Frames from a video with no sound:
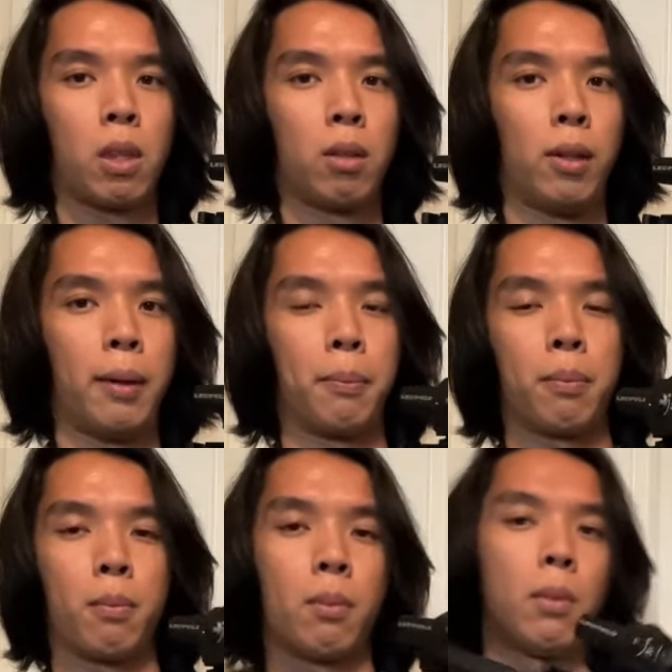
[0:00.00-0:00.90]
Right?
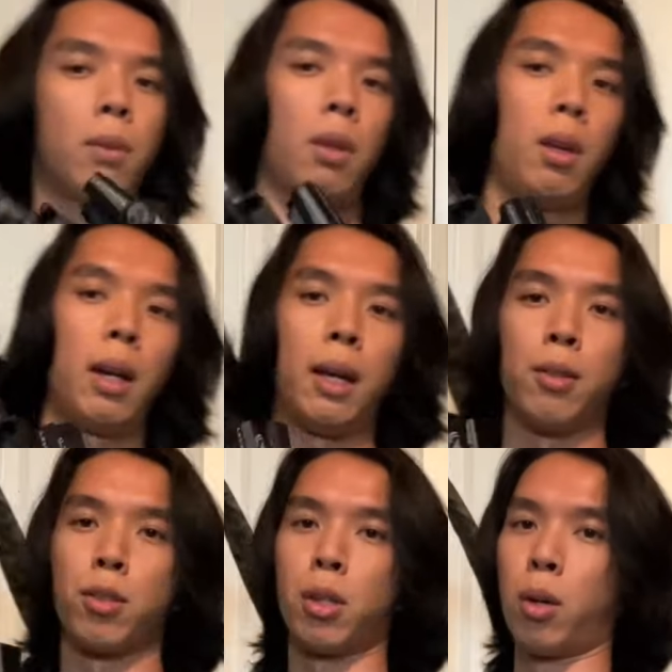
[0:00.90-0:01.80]
And
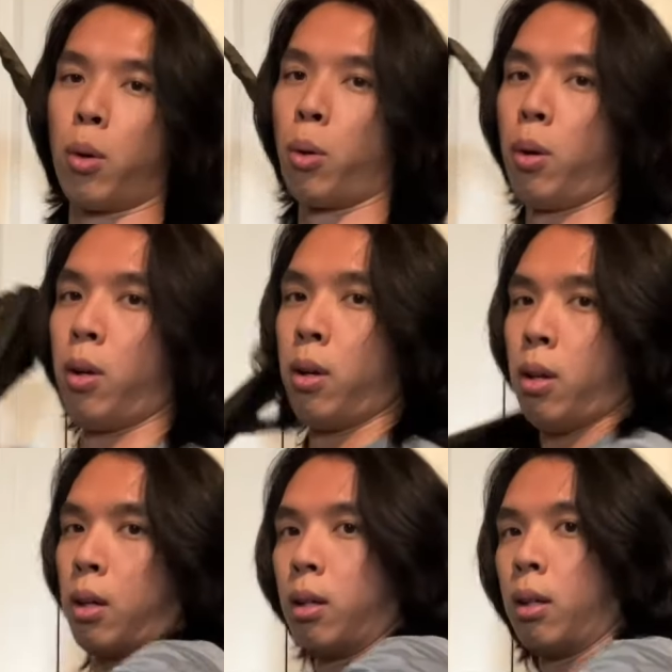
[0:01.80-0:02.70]
so
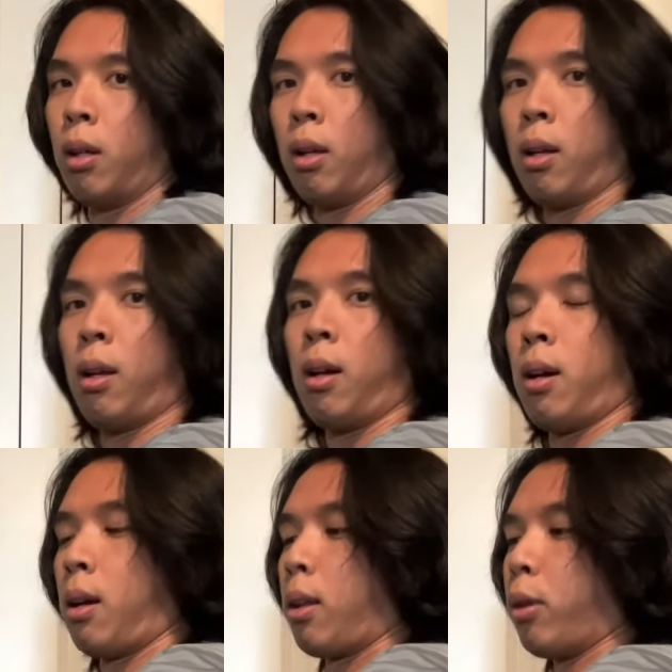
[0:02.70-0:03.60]

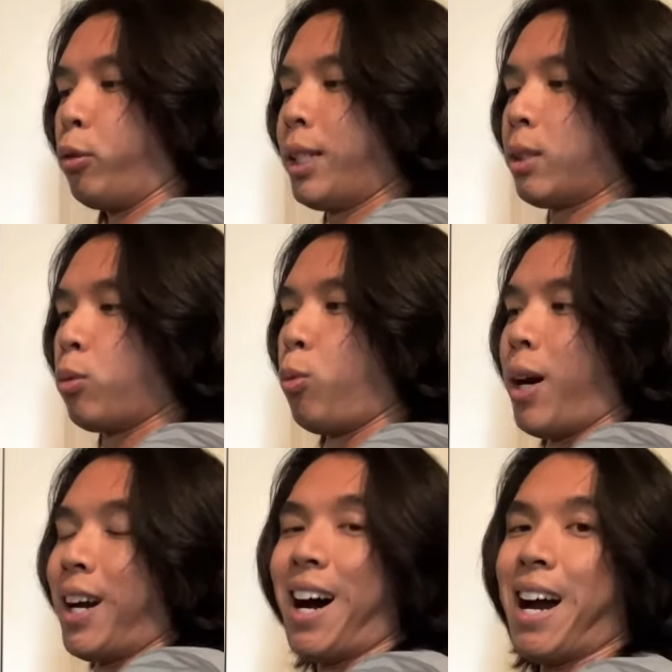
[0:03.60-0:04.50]
the reason why
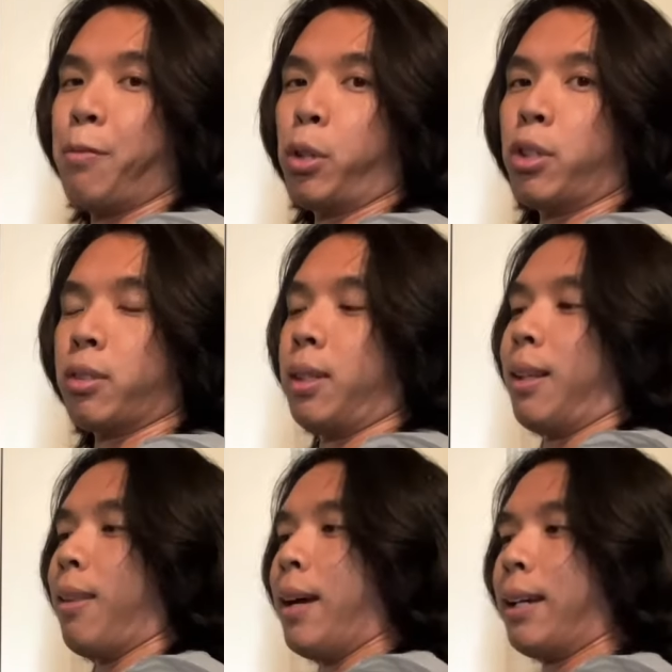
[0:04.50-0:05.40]
I personally
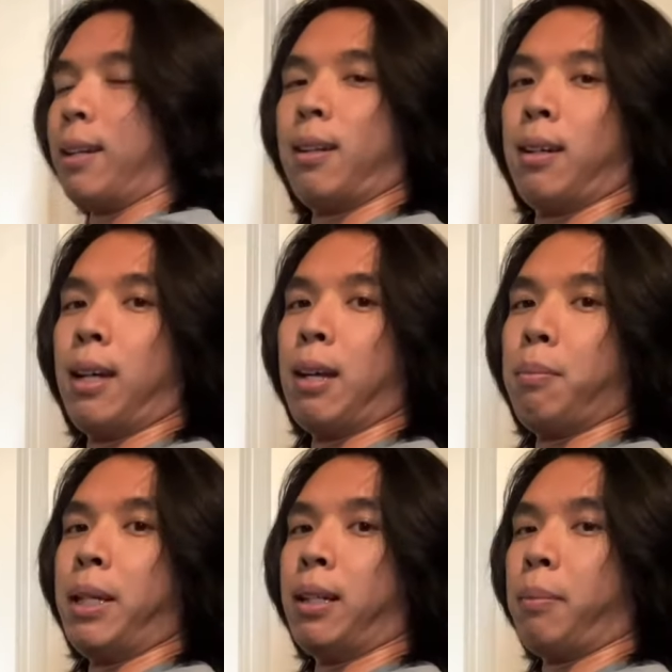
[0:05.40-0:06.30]
like it
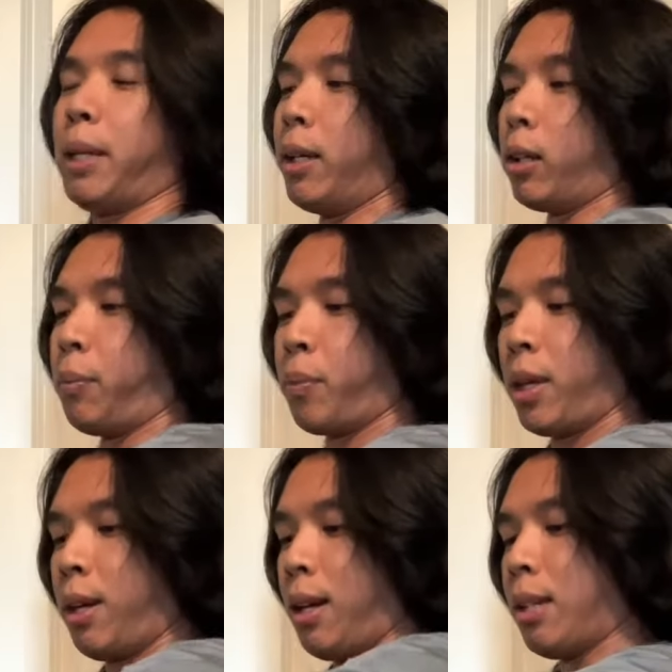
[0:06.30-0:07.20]
being up here
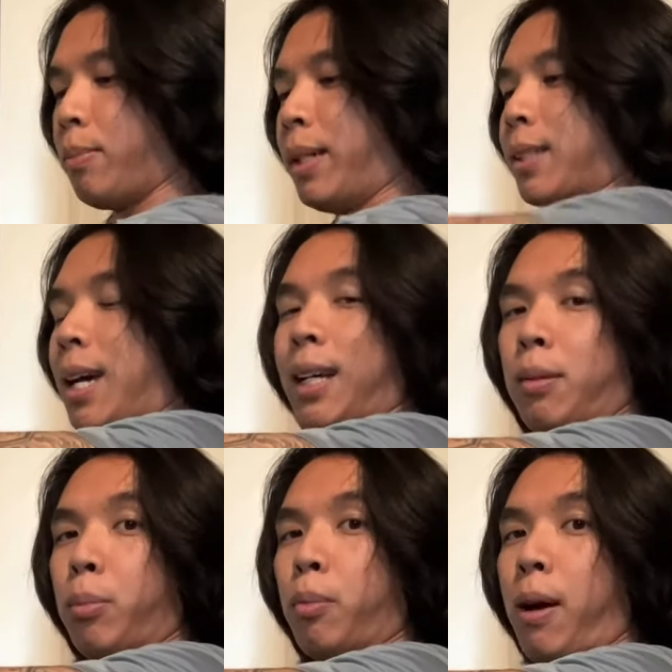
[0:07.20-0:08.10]
is because I can
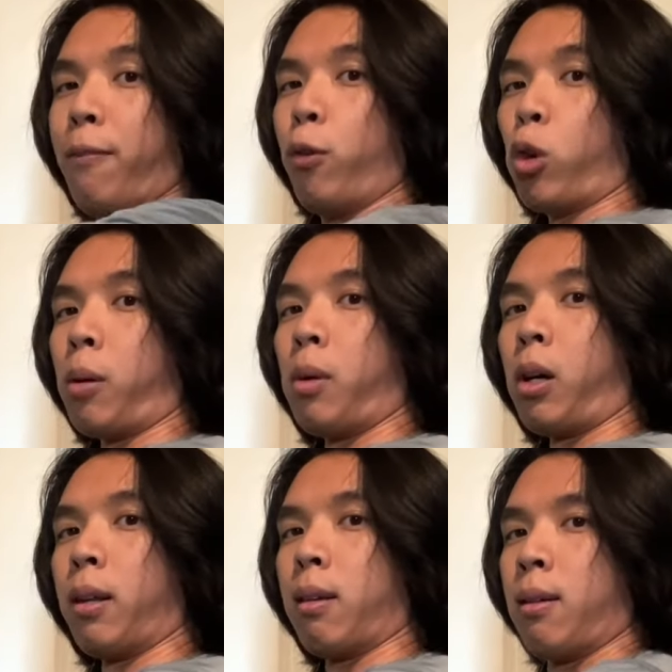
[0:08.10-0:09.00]
put my forearm on
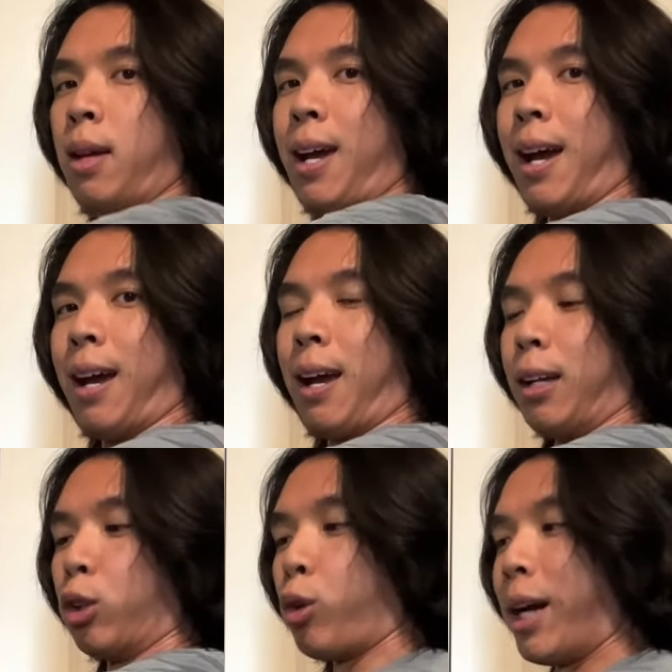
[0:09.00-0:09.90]
it and
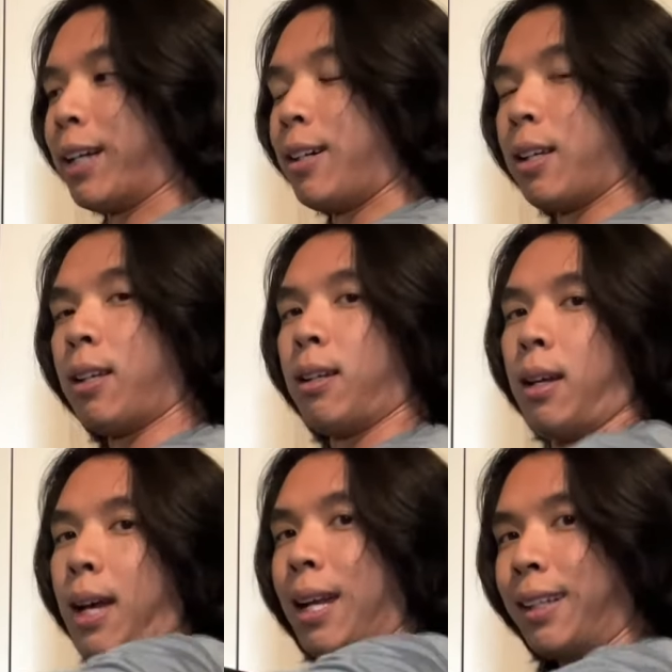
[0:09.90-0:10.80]
crank on it
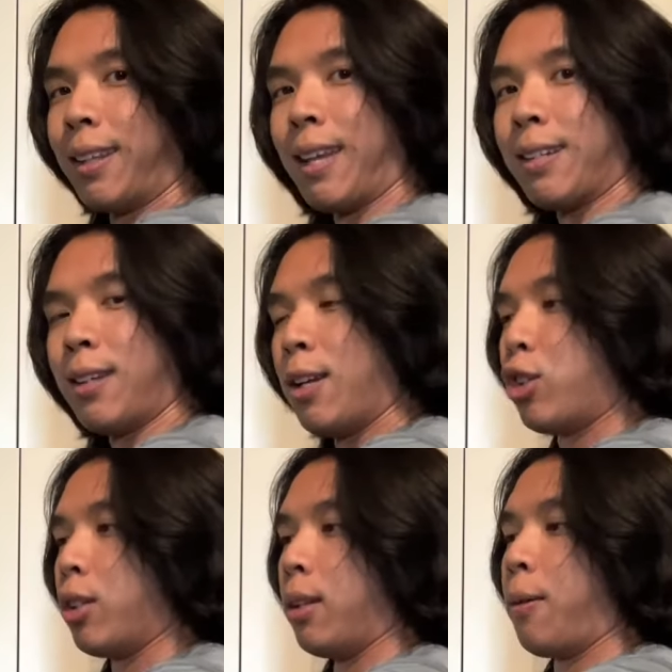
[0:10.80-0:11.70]
and get that
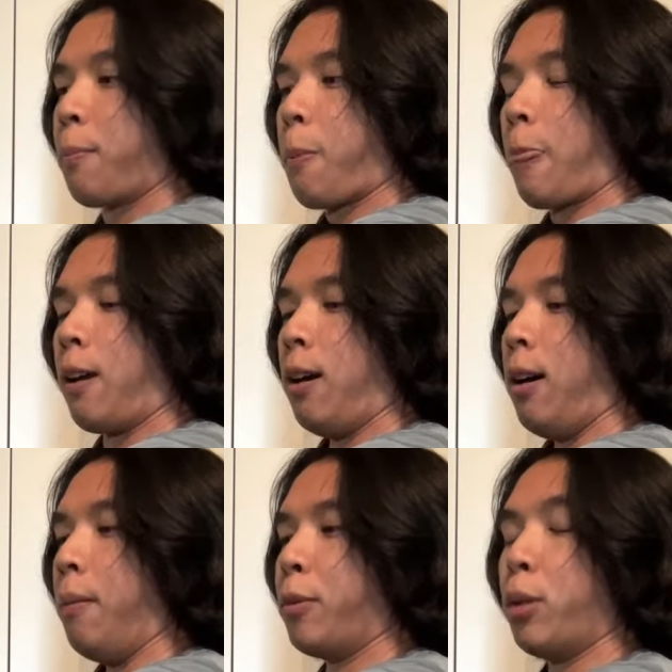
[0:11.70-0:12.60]
tension
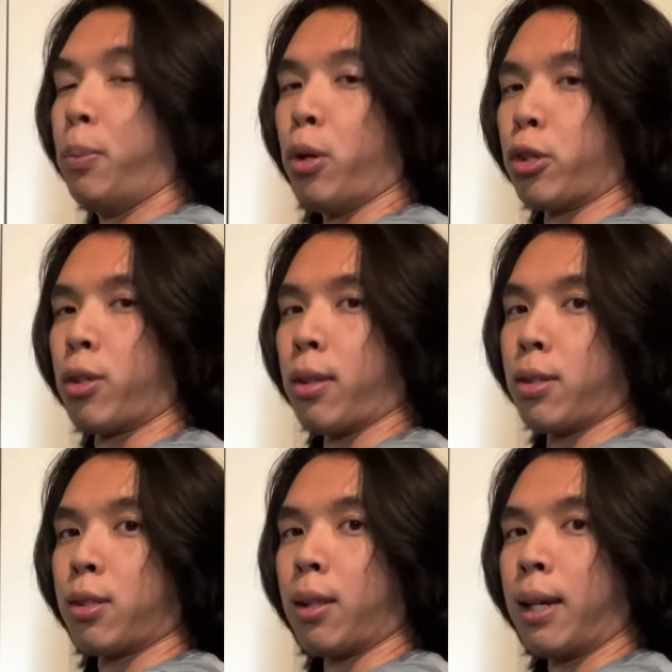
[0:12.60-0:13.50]
to push the
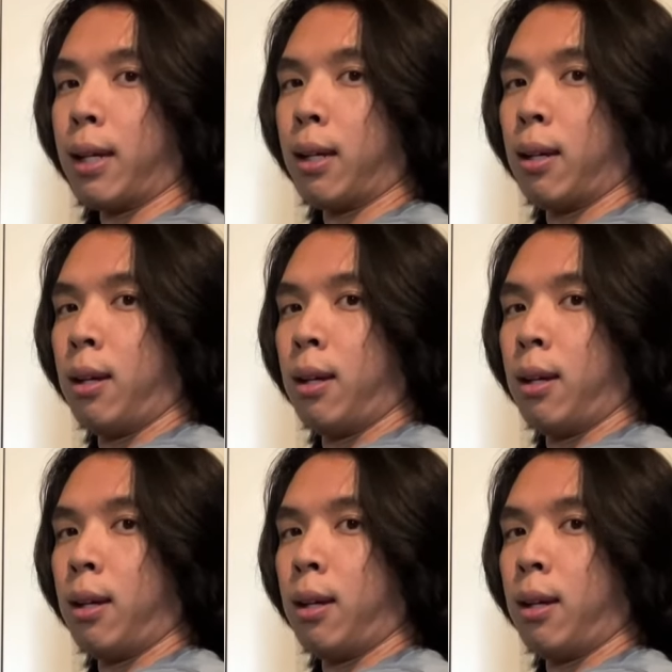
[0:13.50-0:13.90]
sling